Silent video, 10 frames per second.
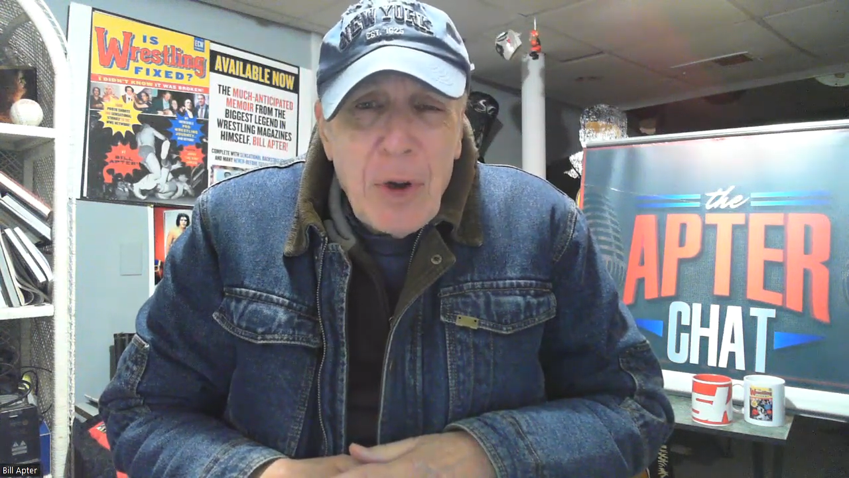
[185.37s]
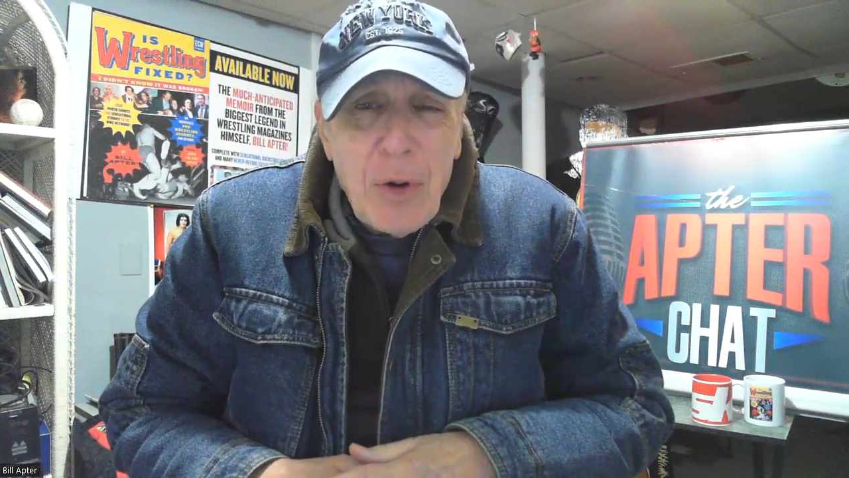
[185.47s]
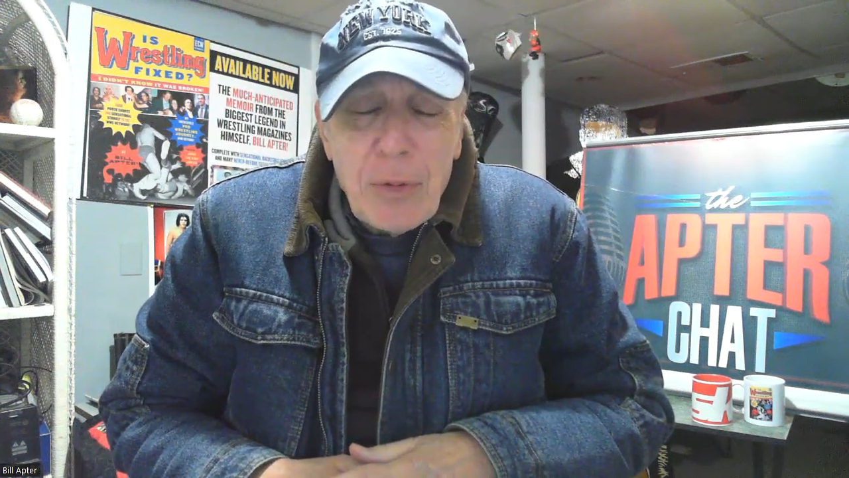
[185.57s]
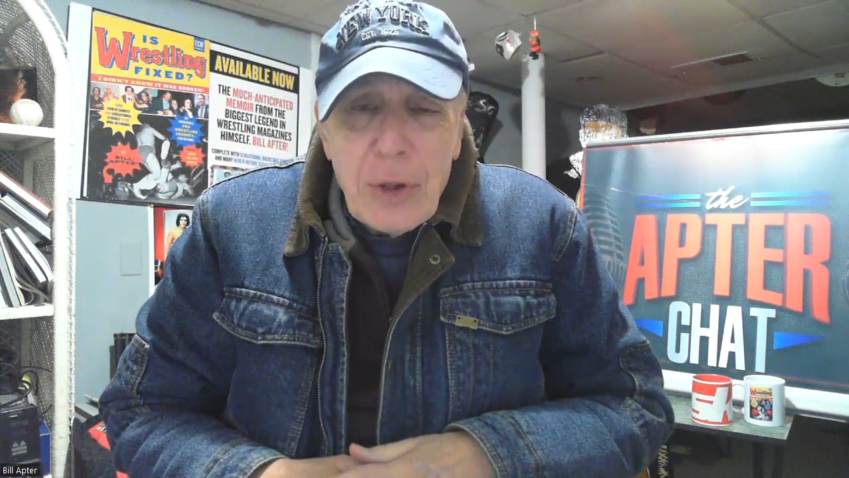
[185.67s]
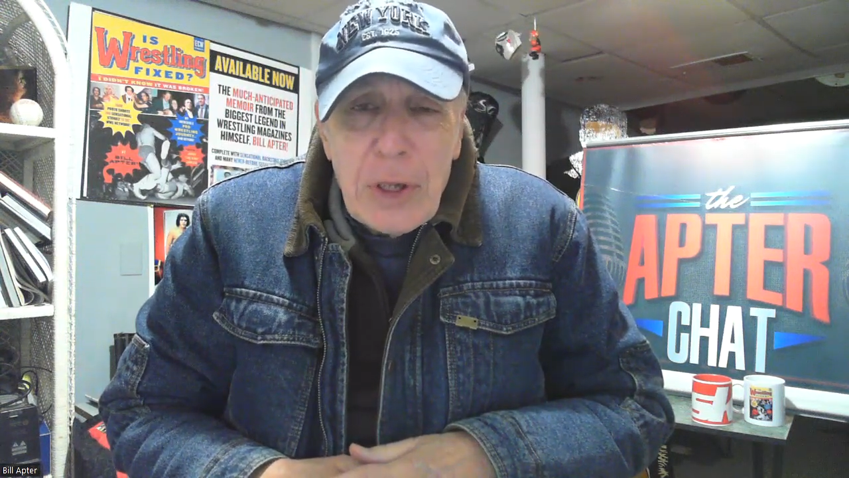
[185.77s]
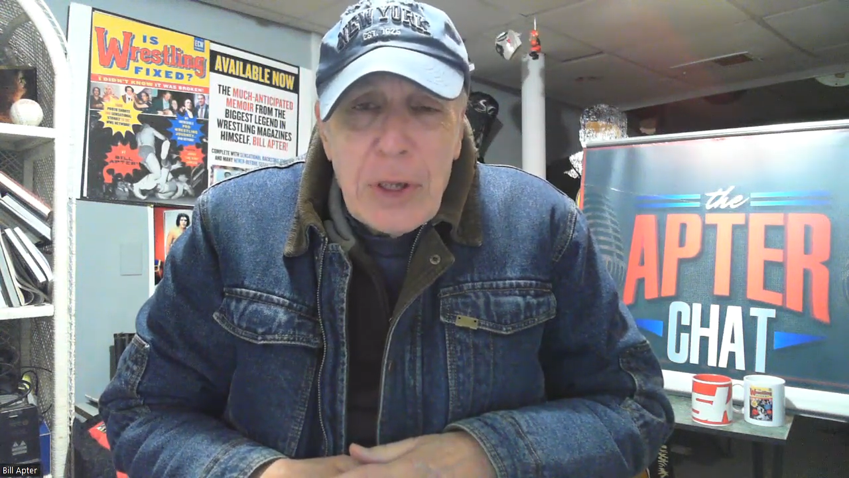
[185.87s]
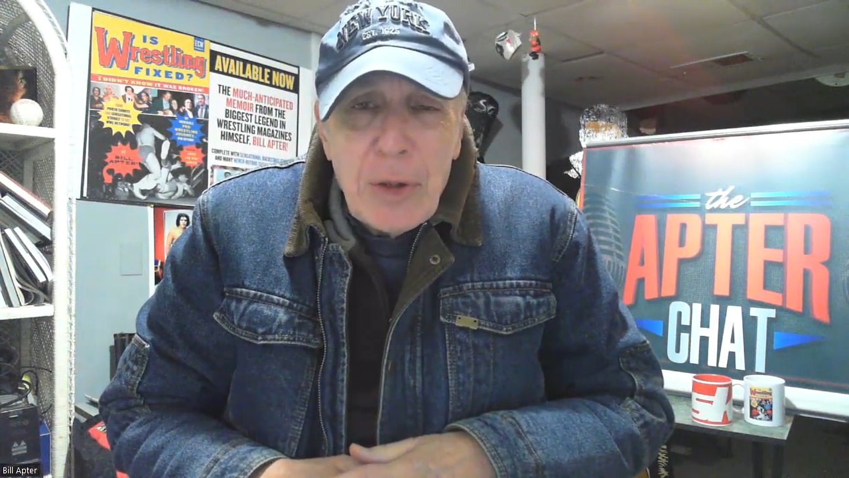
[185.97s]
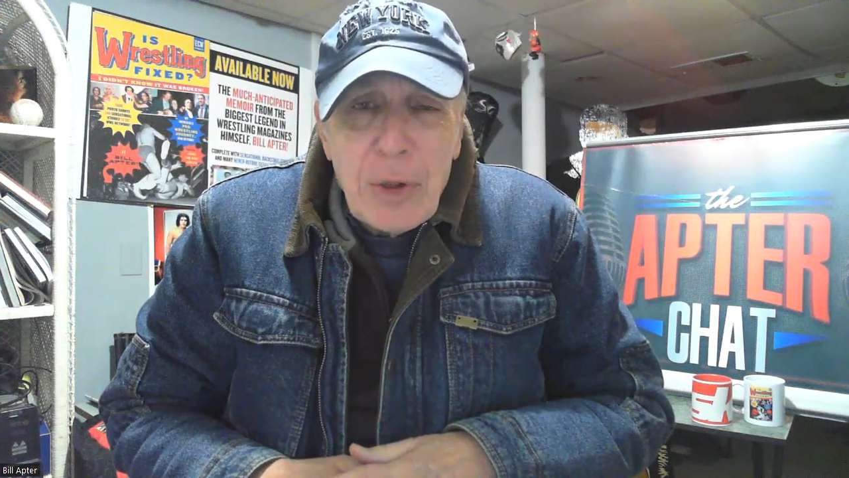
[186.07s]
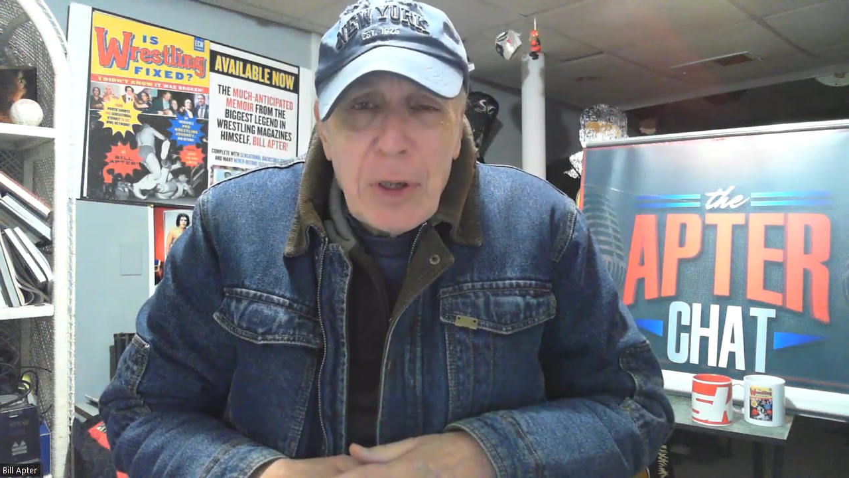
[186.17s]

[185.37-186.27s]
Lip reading: over a year